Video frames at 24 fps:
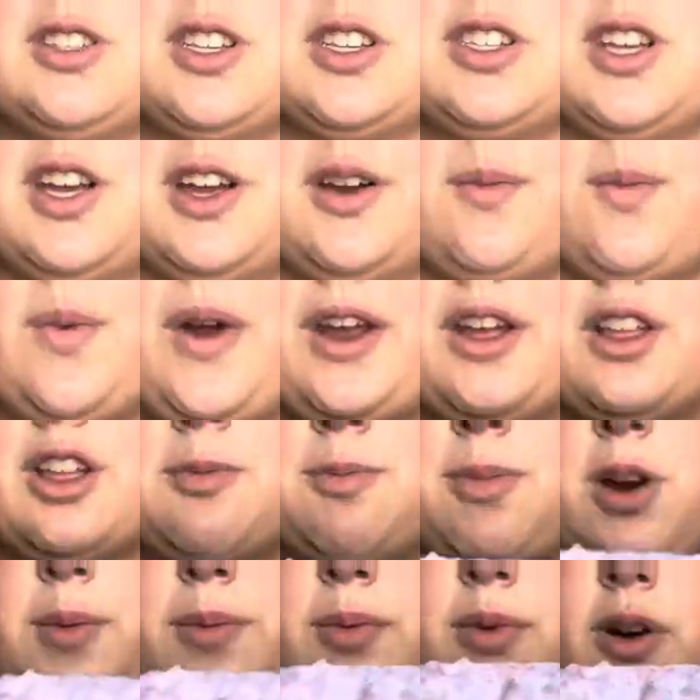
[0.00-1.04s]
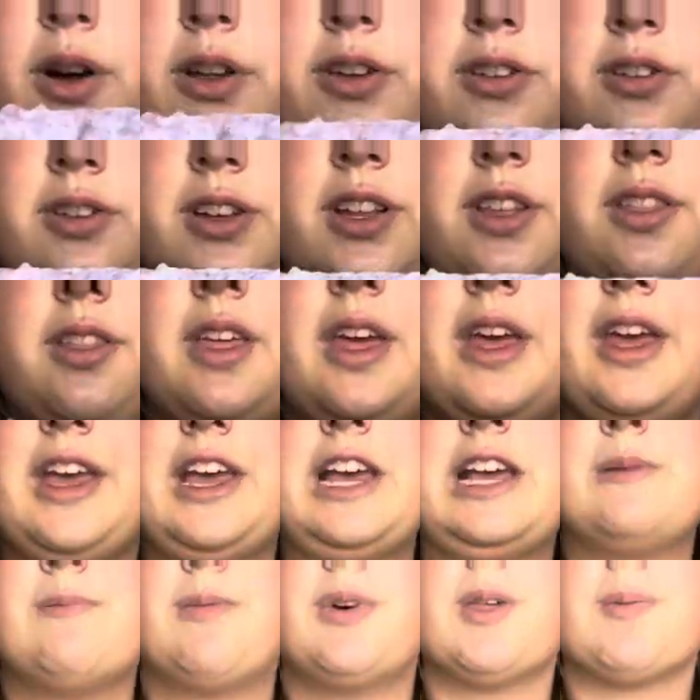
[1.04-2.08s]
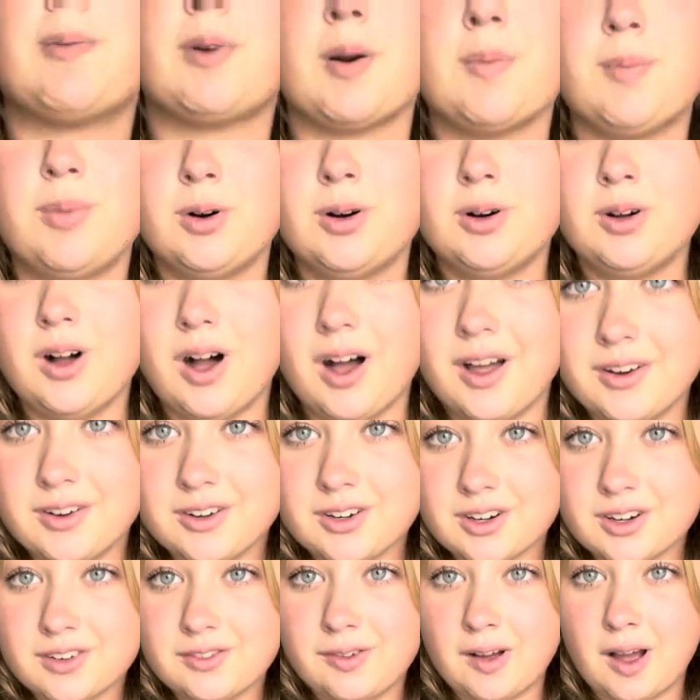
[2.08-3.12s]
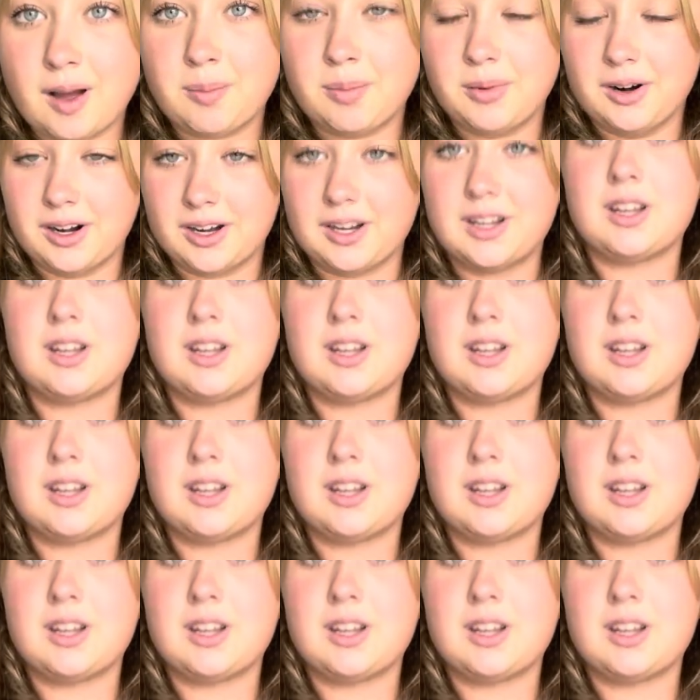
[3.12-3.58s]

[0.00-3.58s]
this like regular purple underneath, but the purple under fabric